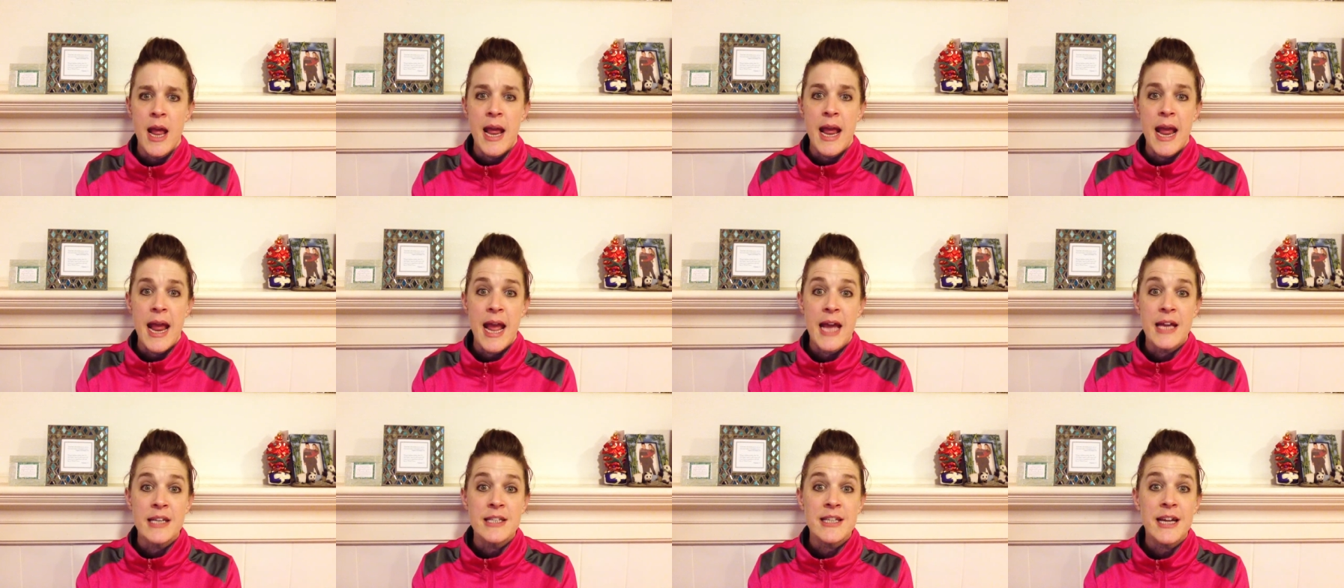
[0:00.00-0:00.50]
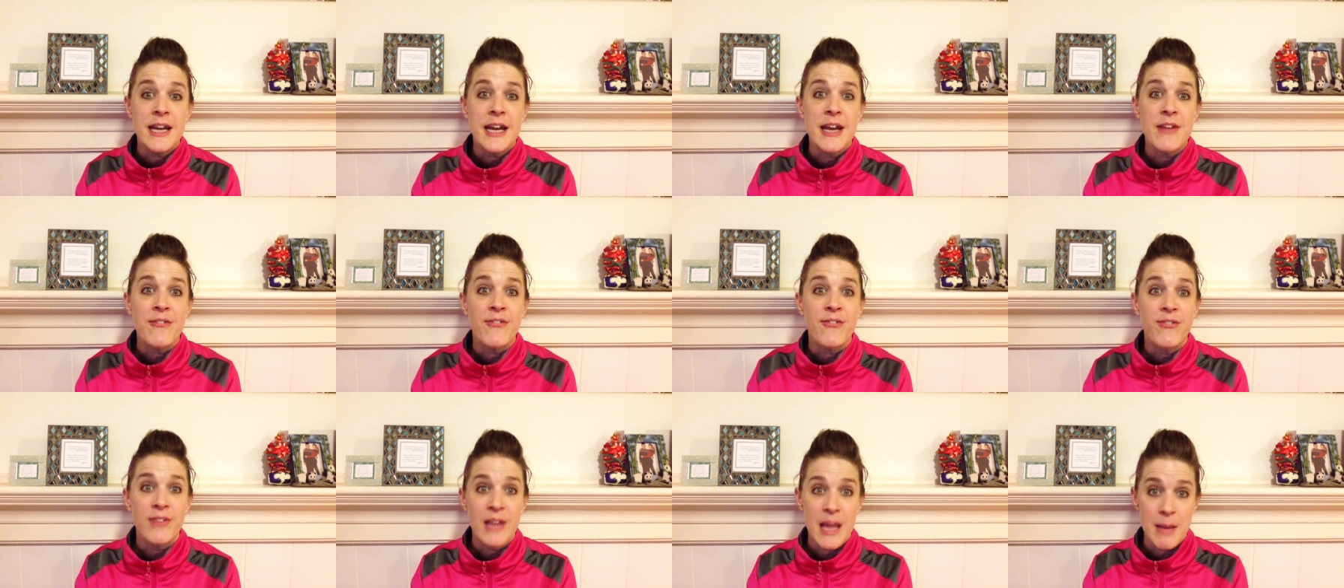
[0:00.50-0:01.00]
Anti
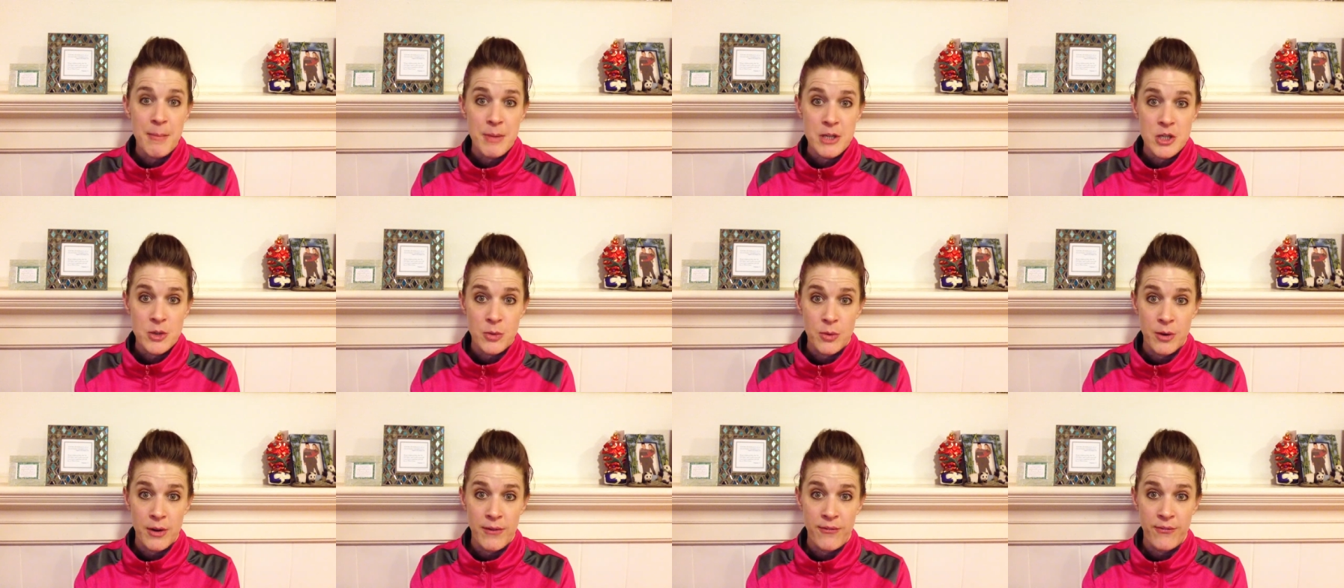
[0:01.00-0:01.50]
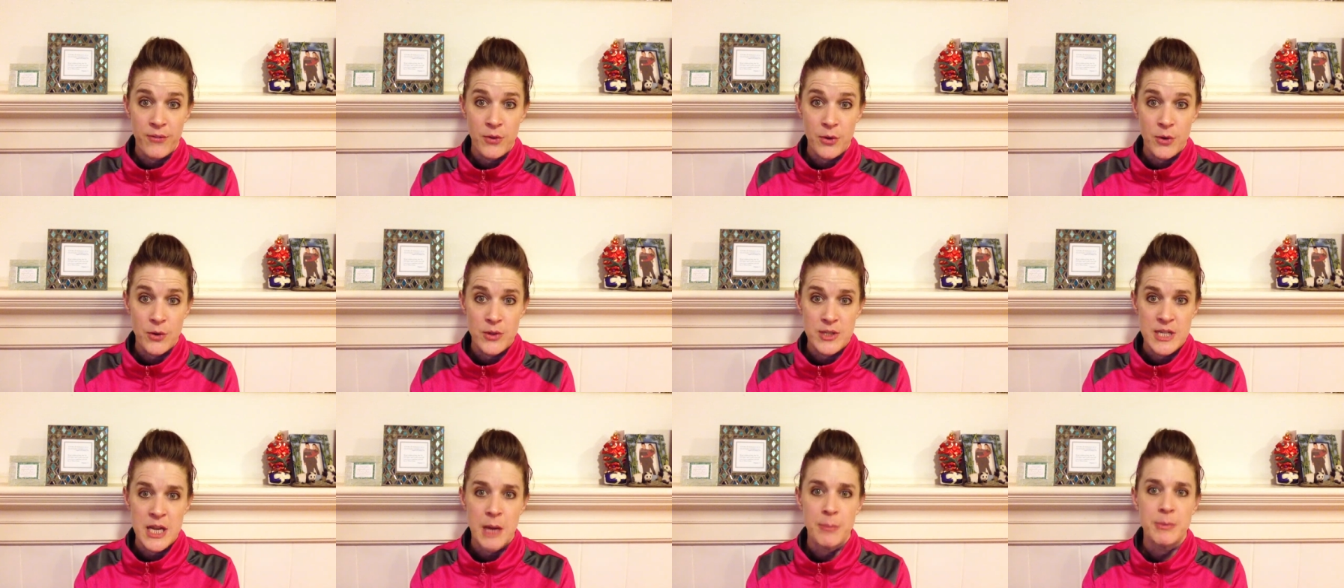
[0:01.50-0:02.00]
inflammatory
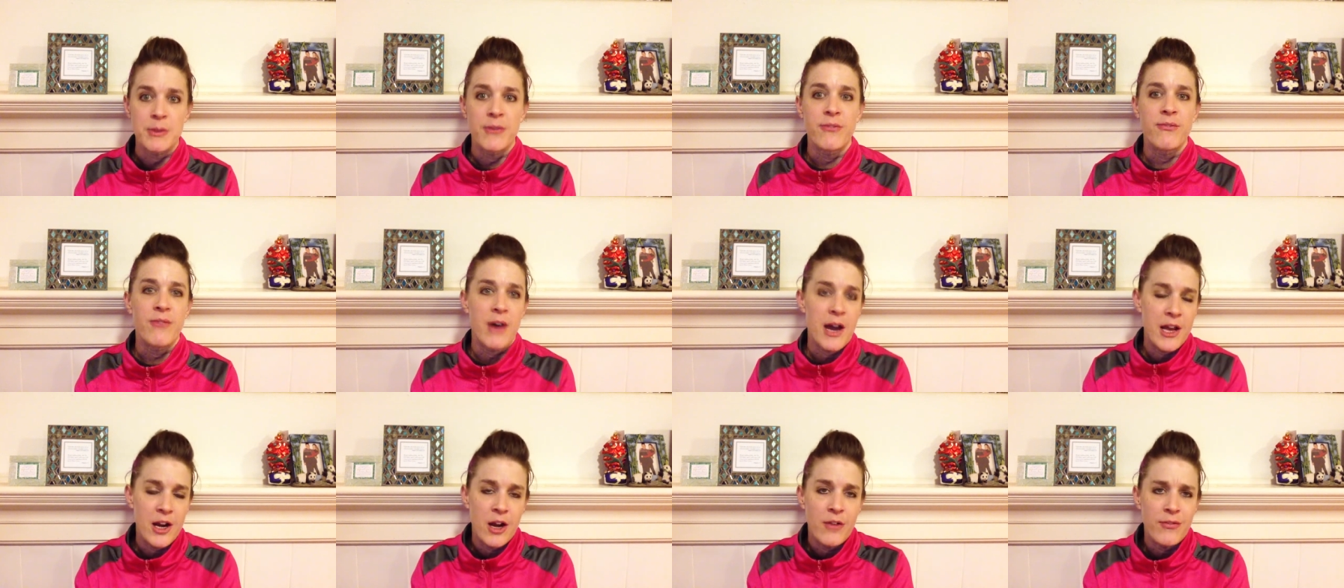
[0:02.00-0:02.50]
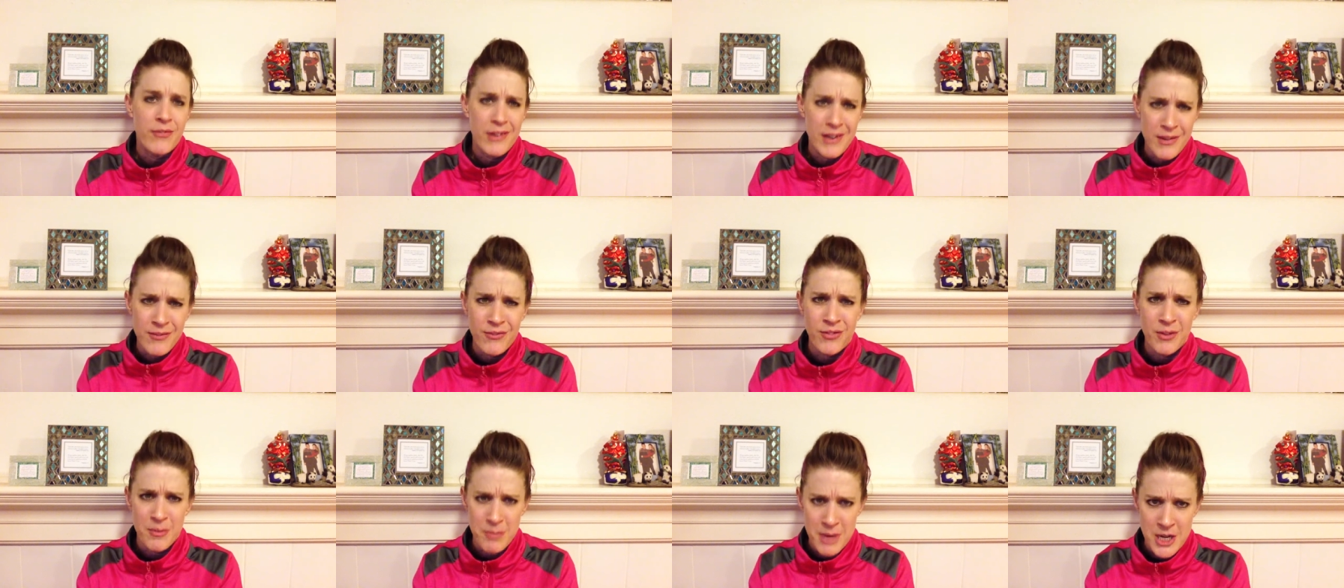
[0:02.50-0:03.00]
foods help to fight off
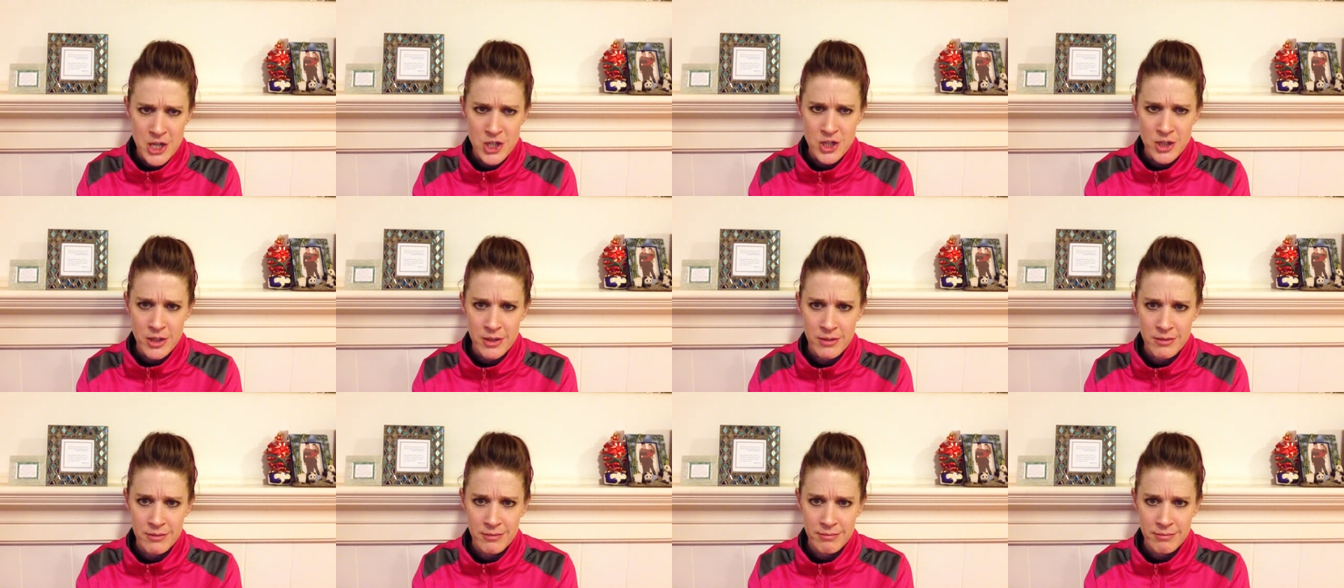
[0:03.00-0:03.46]
inflammation.